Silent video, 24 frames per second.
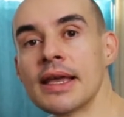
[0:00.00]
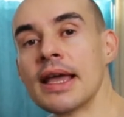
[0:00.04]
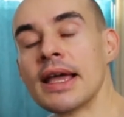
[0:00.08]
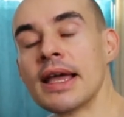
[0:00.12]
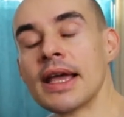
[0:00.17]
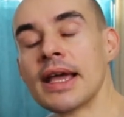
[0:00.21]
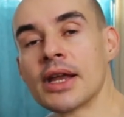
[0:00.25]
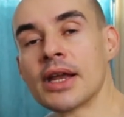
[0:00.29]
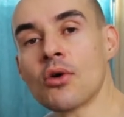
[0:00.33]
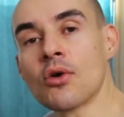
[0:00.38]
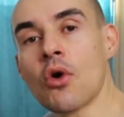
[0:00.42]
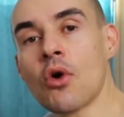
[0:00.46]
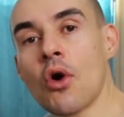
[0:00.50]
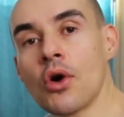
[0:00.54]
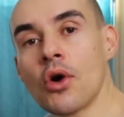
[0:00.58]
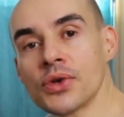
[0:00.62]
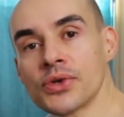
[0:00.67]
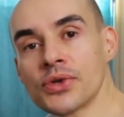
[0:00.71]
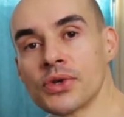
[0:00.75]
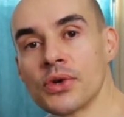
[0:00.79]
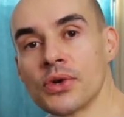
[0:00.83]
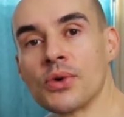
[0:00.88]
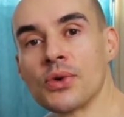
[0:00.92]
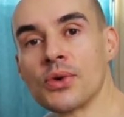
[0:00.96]
and
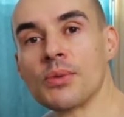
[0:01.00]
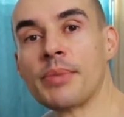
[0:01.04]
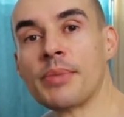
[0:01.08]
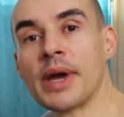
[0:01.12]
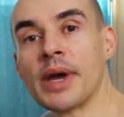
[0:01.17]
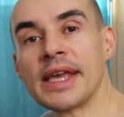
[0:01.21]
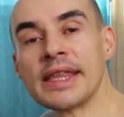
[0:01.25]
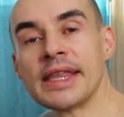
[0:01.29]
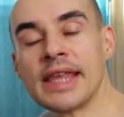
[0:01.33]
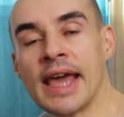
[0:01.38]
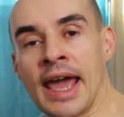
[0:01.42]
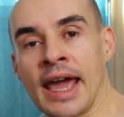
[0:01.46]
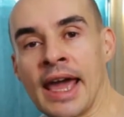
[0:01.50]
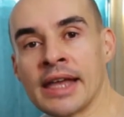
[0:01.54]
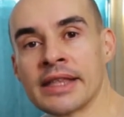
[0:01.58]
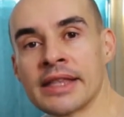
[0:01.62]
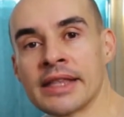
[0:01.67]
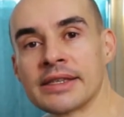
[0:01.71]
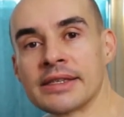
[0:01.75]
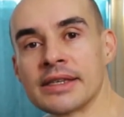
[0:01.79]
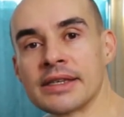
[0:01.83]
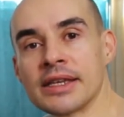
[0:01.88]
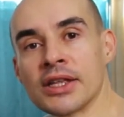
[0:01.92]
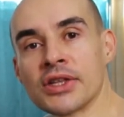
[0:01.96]
also paid
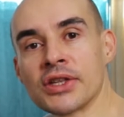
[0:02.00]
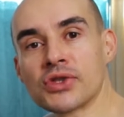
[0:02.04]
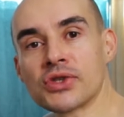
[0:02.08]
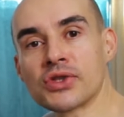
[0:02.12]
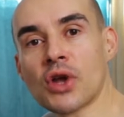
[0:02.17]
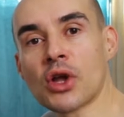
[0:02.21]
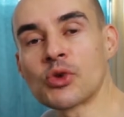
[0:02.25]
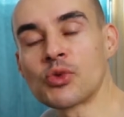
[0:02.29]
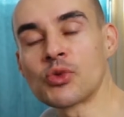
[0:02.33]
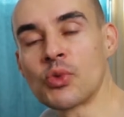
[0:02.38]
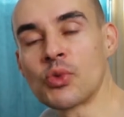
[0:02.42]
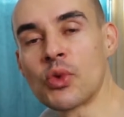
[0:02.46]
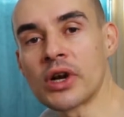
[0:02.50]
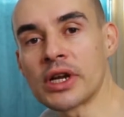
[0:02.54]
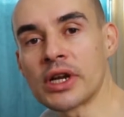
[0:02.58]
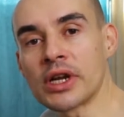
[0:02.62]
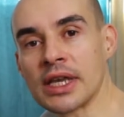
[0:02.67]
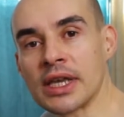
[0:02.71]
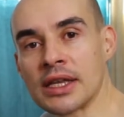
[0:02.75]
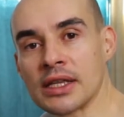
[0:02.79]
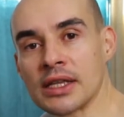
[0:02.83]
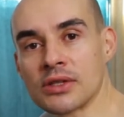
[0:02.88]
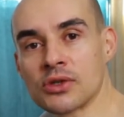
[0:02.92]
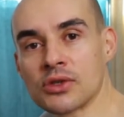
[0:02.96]
ads, it's not
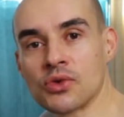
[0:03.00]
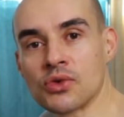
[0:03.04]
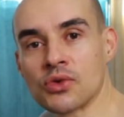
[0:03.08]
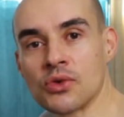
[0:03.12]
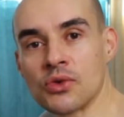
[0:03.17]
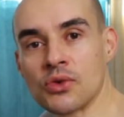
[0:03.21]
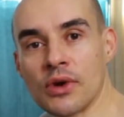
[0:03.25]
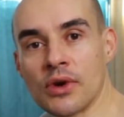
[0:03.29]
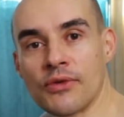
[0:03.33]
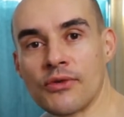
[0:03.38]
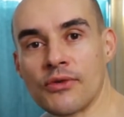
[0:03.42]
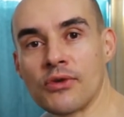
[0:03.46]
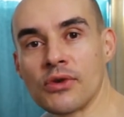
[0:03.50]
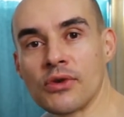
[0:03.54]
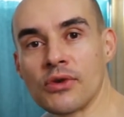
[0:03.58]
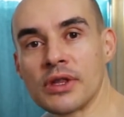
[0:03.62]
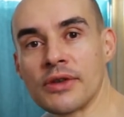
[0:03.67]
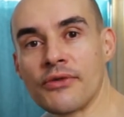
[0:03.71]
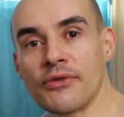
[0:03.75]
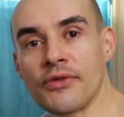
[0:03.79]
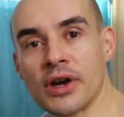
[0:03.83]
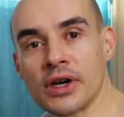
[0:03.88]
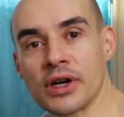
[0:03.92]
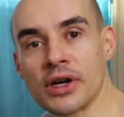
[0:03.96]
working to a
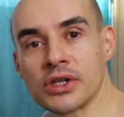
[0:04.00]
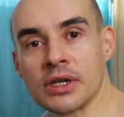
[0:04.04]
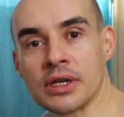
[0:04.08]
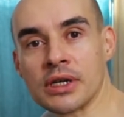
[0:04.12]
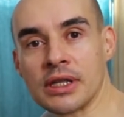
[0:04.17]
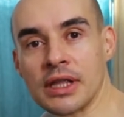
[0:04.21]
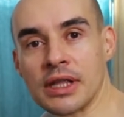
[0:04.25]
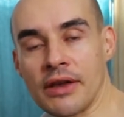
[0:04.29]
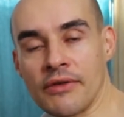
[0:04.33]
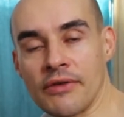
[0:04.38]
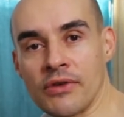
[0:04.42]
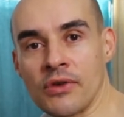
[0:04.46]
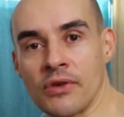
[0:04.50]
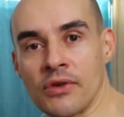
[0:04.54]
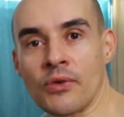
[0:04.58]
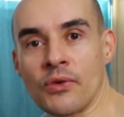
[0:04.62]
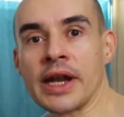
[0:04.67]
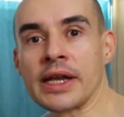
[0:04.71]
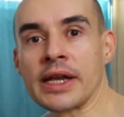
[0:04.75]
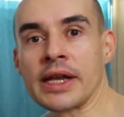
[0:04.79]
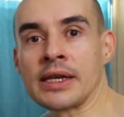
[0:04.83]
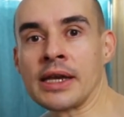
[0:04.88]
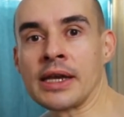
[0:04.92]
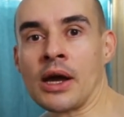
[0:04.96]
fully functioning level
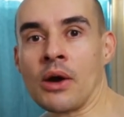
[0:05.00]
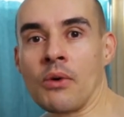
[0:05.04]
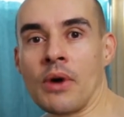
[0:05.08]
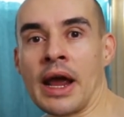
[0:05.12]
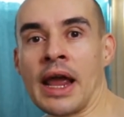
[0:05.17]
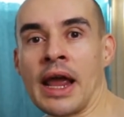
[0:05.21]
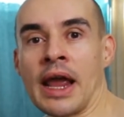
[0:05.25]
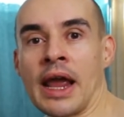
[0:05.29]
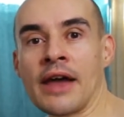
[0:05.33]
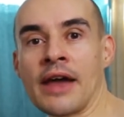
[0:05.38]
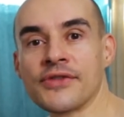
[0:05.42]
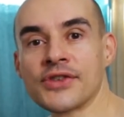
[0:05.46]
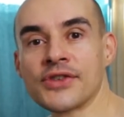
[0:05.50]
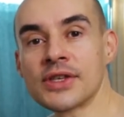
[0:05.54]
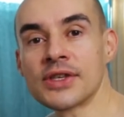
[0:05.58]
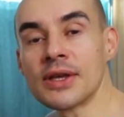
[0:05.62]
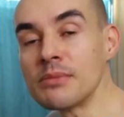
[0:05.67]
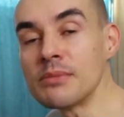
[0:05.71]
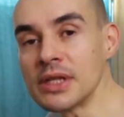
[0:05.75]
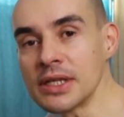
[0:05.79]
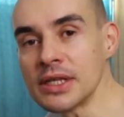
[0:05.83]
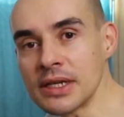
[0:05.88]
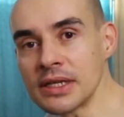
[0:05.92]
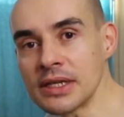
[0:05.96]
right now. I have
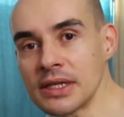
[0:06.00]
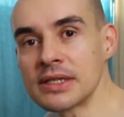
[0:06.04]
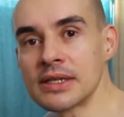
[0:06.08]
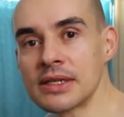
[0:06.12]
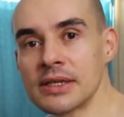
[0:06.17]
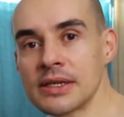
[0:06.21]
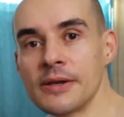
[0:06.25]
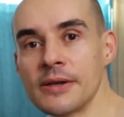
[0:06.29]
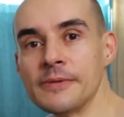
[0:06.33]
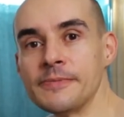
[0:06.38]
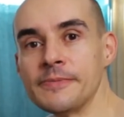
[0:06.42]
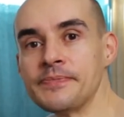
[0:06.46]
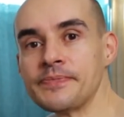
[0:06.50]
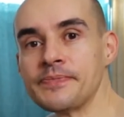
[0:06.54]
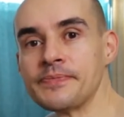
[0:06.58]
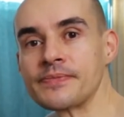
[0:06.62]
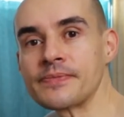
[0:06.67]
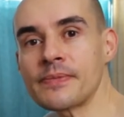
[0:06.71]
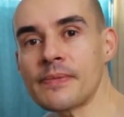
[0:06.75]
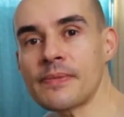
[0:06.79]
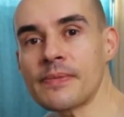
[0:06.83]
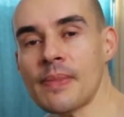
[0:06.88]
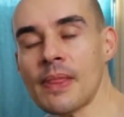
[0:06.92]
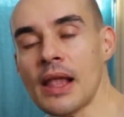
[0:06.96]
some leads,
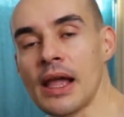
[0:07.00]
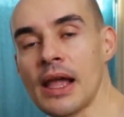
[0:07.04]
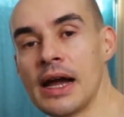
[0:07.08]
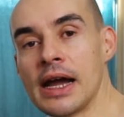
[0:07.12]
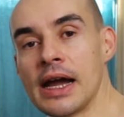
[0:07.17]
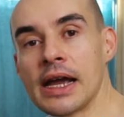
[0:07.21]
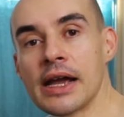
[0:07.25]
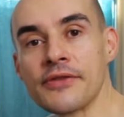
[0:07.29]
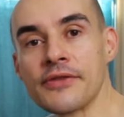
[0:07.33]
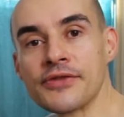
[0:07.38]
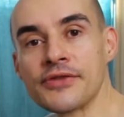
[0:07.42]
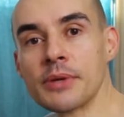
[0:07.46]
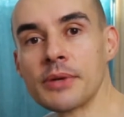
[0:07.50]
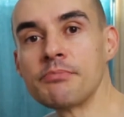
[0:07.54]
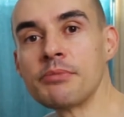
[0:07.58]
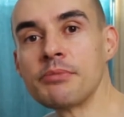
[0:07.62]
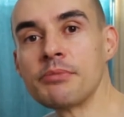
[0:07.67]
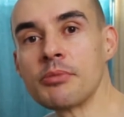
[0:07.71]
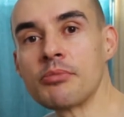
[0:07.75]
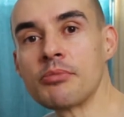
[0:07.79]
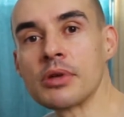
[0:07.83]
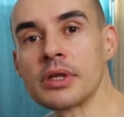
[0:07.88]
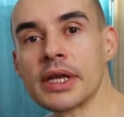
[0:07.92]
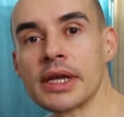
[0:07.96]
I have some
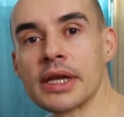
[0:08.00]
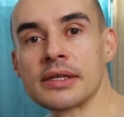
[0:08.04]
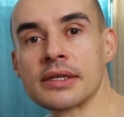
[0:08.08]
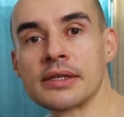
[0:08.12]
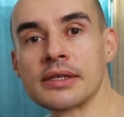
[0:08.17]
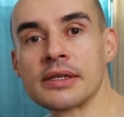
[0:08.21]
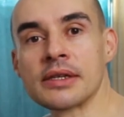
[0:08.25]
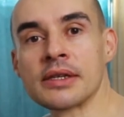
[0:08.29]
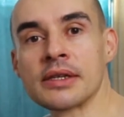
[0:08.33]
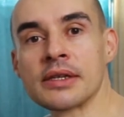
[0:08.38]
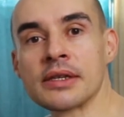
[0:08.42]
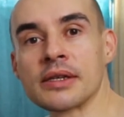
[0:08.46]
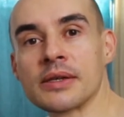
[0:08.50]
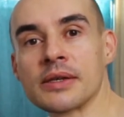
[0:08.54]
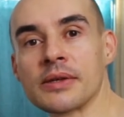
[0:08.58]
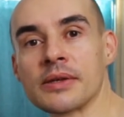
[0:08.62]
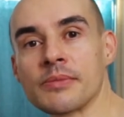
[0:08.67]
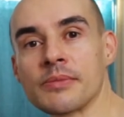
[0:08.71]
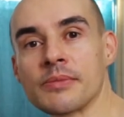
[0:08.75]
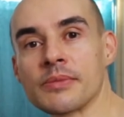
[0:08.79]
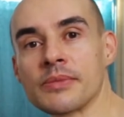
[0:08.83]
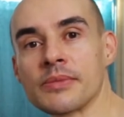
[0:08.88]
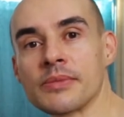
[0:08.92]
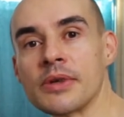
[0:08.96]
people that
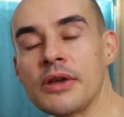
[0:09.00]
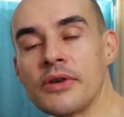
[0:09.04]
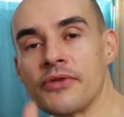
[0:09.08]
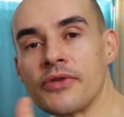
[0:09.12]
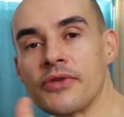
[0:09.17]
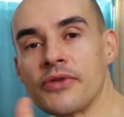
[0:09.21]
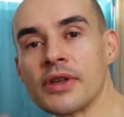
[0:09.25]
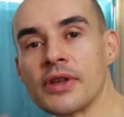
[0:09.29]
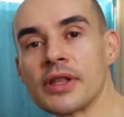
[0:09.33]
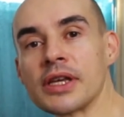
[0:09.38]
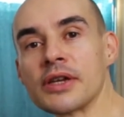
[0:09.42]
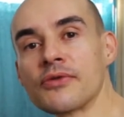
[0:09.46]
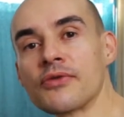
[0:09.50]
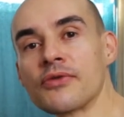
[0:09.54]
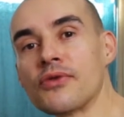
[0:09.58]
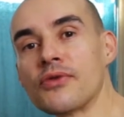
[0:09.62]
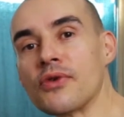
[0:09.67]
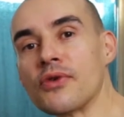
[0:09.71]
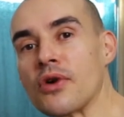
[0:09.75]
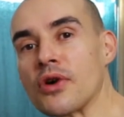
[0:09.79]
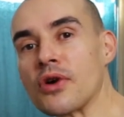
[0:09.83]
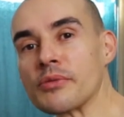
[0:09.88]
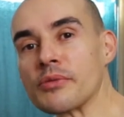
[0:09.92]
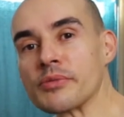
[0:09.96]
fill in
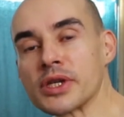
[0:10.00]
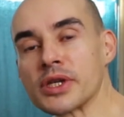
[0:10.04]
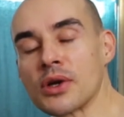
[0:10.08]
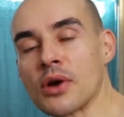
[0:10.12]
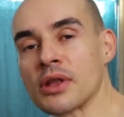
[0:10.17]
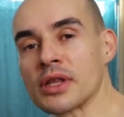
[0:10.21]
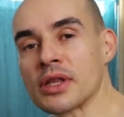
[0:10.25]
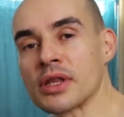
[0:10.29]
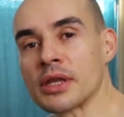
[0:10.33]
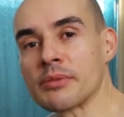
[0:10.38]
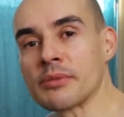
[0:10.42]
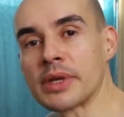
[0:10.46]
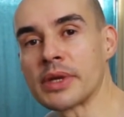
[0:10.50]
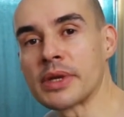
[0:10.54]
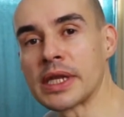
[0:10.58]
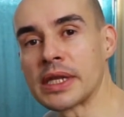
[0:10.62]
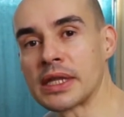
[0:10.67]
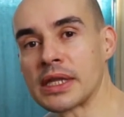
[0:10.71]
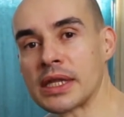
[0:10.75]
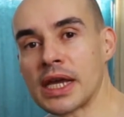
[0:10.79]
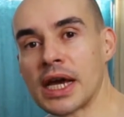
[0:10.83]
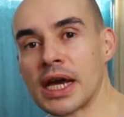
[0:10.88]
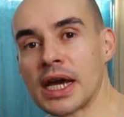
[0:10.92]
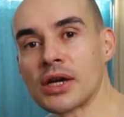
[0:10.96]
forms and all that, but
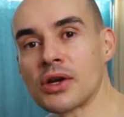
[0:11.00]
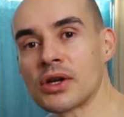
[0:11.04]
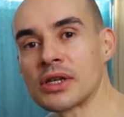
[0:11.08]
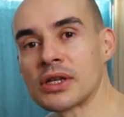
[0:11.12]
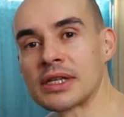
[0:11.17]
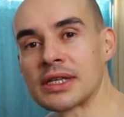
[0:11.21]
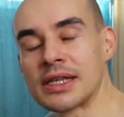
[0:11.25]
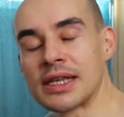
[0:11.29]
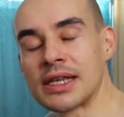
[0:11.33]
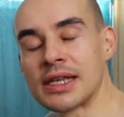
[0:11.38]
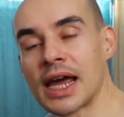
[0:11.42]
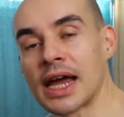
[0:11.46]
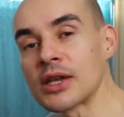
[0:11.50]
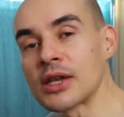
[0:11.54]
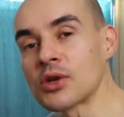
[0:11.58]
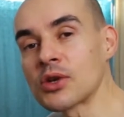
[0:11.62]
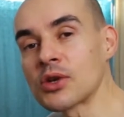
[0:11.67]
they are not that